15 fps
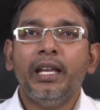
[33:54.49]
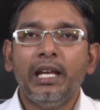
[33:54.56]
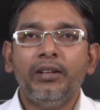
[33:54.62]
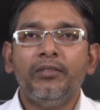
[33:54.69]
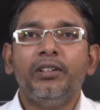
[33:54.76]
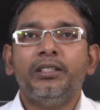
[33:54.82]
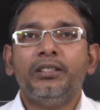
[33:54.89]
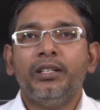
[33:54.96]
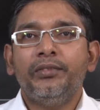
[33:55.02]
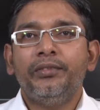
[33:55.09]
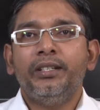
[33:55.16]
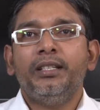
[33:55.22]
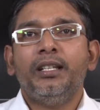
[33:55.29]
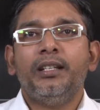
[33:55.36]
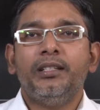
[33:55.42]
equal
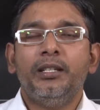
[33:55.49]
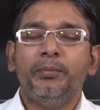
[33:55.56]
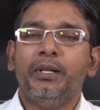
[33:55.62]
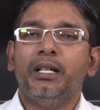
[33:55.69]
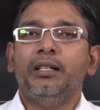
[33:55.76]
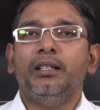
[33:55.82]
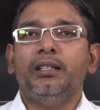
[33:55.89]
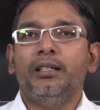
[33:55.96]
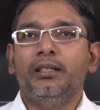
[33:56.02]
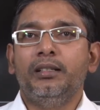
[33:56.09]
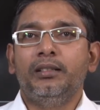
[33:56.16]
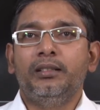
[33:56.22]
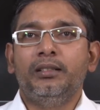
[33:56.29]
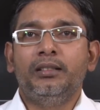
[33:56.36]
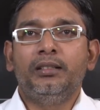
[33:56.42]
surface as the particle